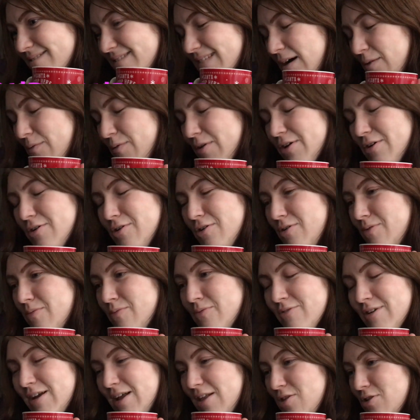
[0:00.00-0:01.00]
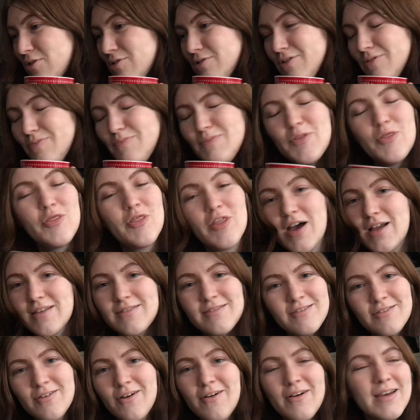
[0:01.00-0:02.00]
I want to call him Reginald, but
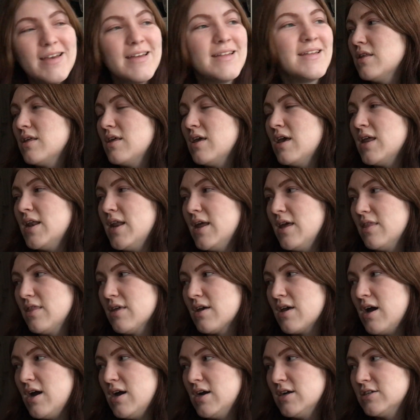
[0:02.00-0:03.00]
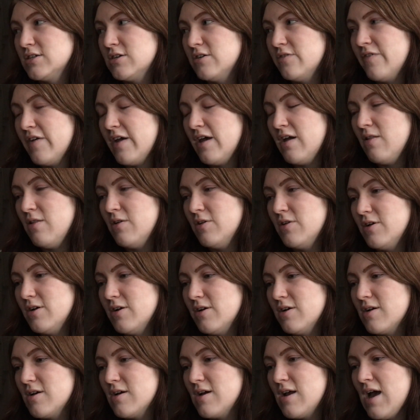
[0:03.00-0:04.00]
that's not it. In it, the character of
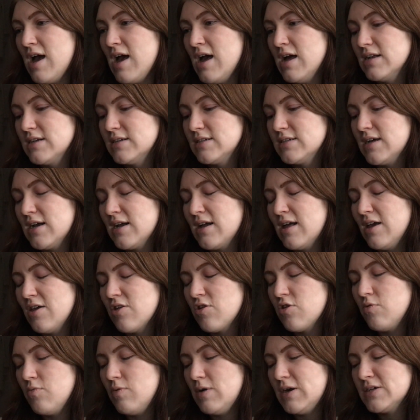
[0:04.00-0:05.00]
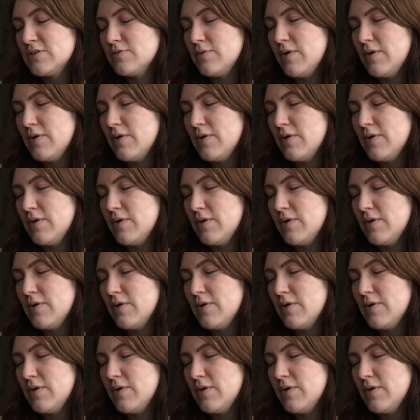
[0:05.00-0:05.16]
Eleanor and a guy she worked